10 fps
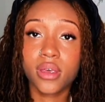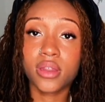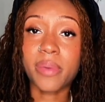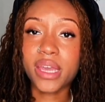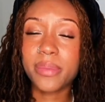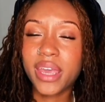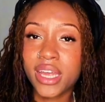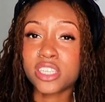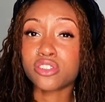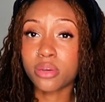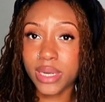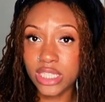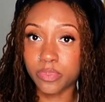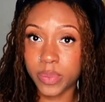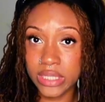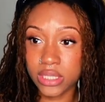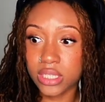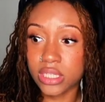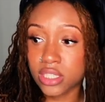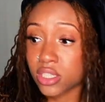the back of my head is nobody's
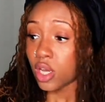business.